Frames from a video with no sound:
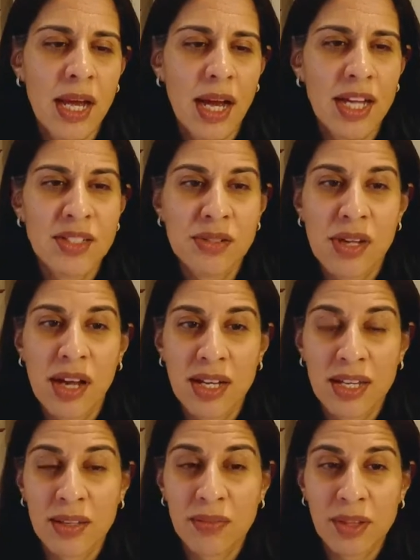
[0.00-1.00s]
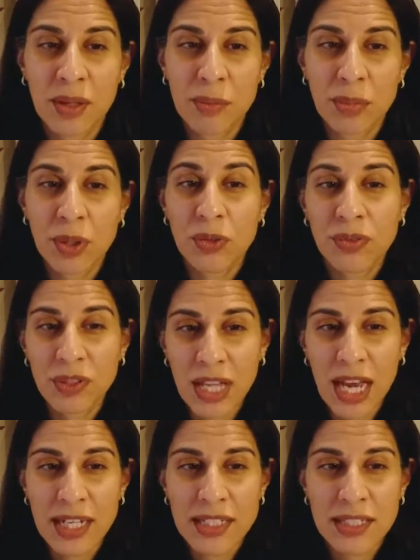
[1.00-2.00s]
I do not give them
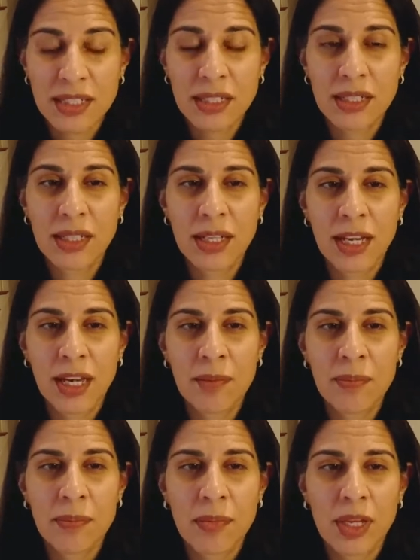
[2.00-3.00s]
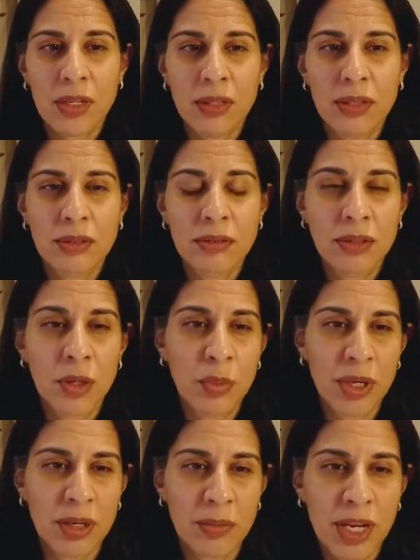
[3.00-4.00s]
prophylactic um,
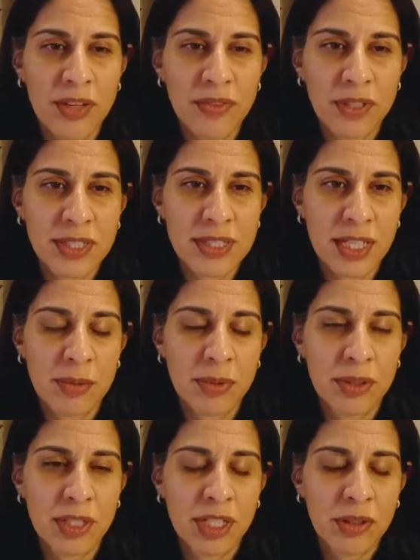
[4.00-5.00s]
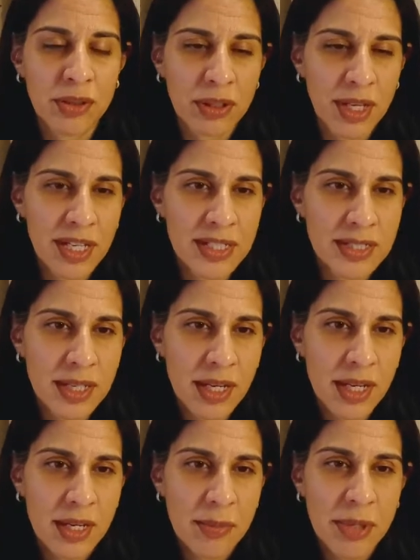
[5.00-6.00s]
loperamide for example you know there has
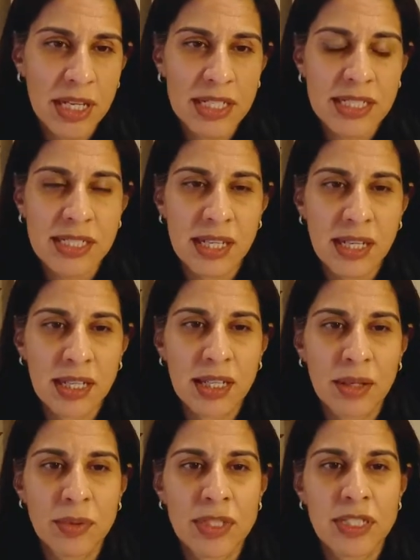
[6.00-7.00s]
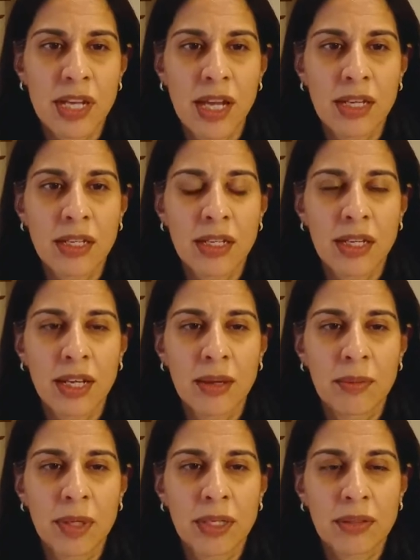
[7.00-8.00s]
been a study that was done,
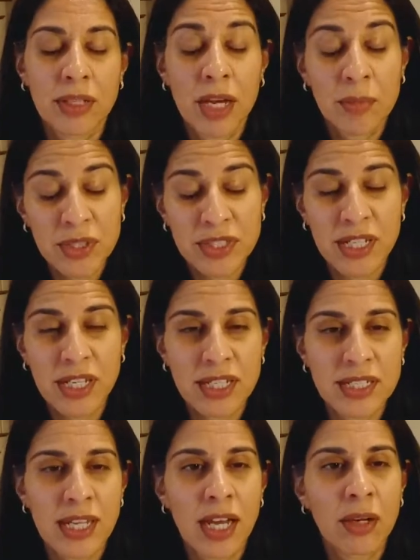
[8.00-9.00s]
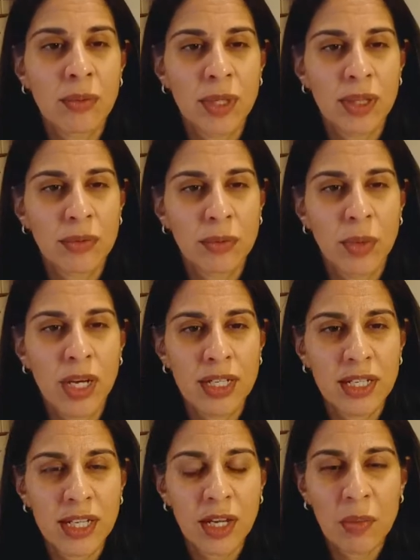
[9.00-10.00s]
um, a couple studies now, with one
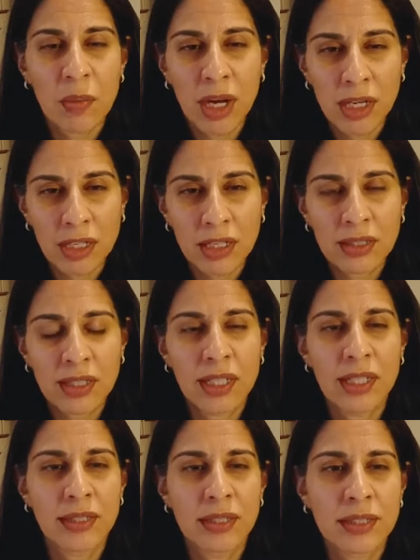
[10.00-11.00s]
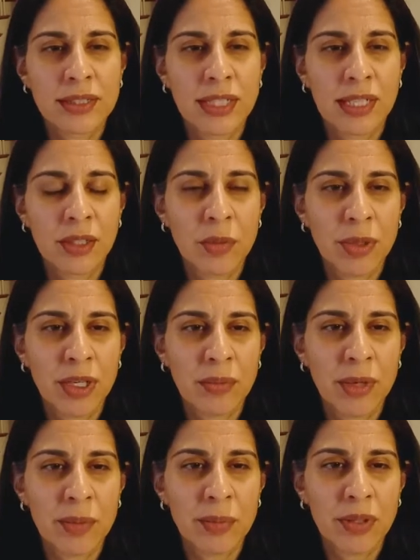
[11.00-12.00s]
in Neomonarch. They had looked at
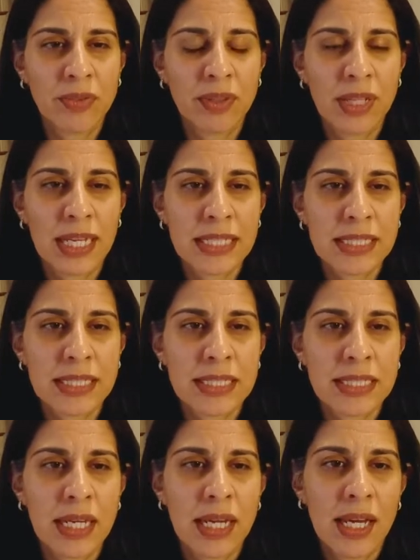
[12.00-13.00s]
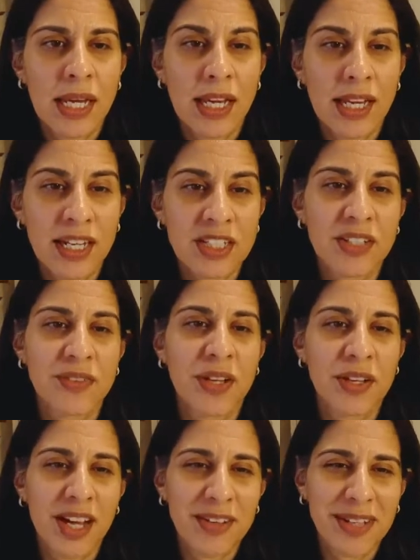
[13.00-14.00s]
loperamide prophylaxis and actually
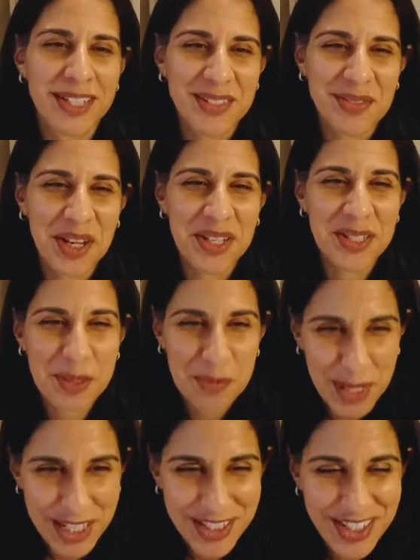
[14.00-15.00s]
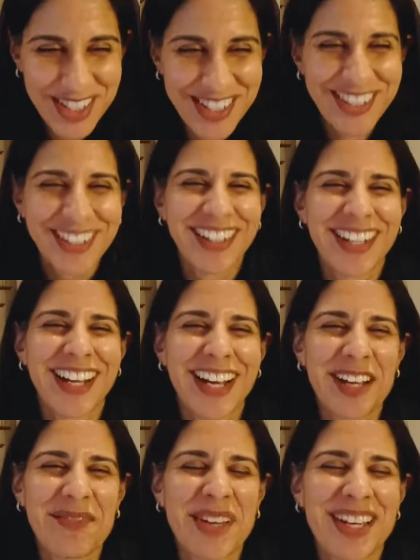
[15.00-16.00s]
found high rates of constipation.
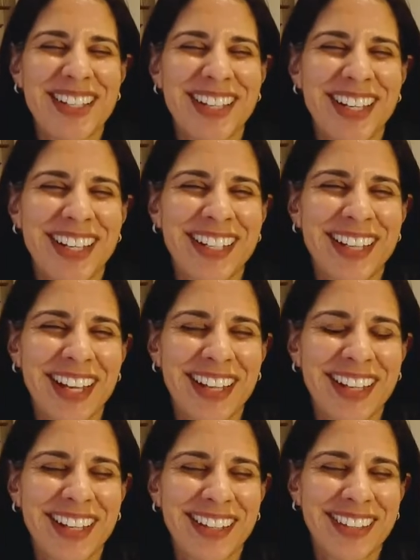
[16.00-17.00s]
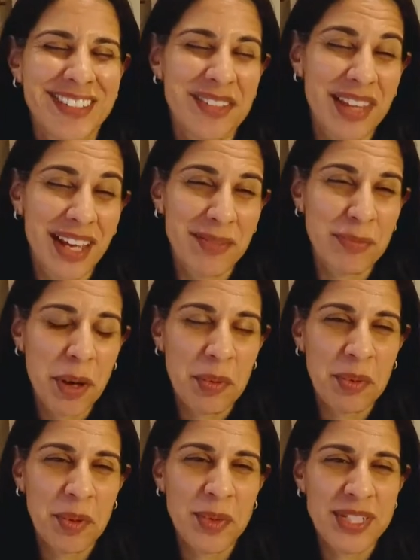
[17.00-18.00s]
Um, and so that
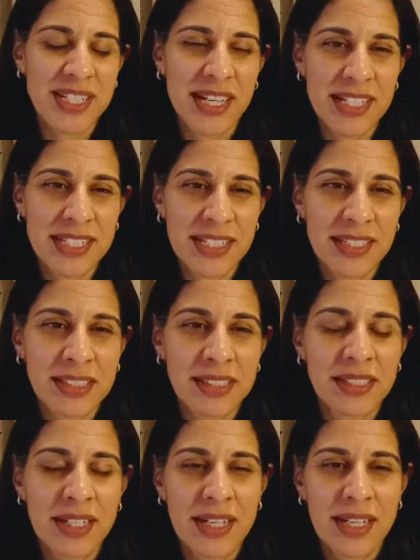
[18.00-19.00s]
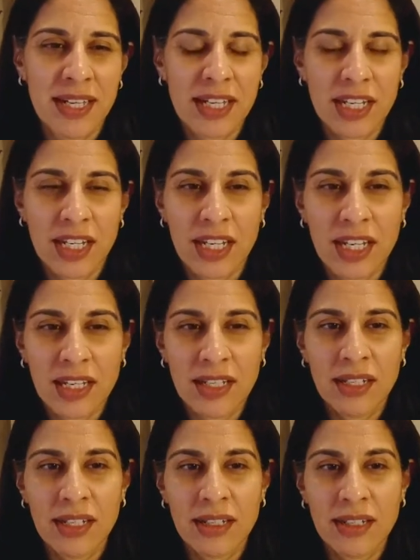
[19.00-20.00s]
probably wasn't ideal
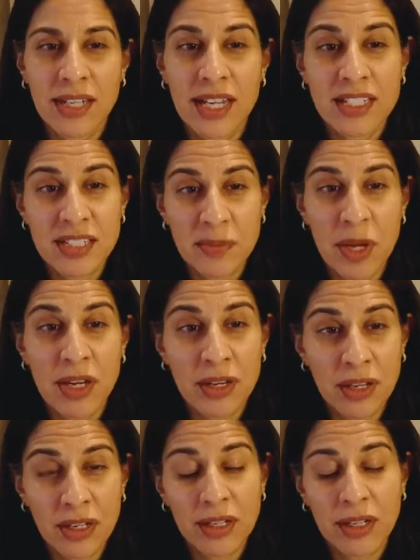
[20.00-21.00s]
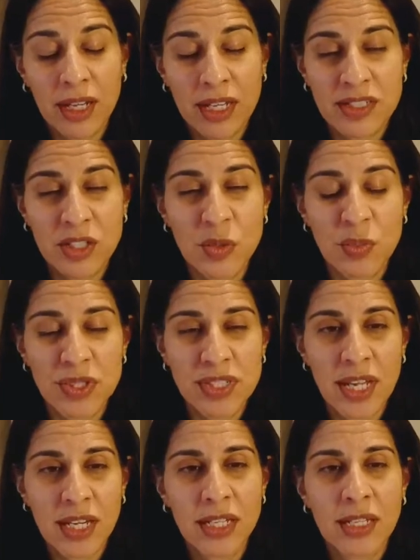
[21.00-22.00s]
in nextMONARCH, as you
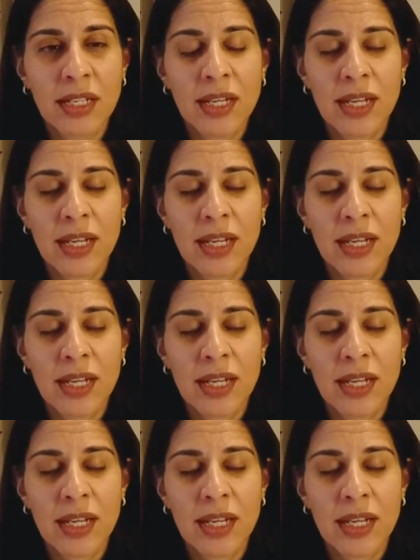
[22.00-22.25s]
presented,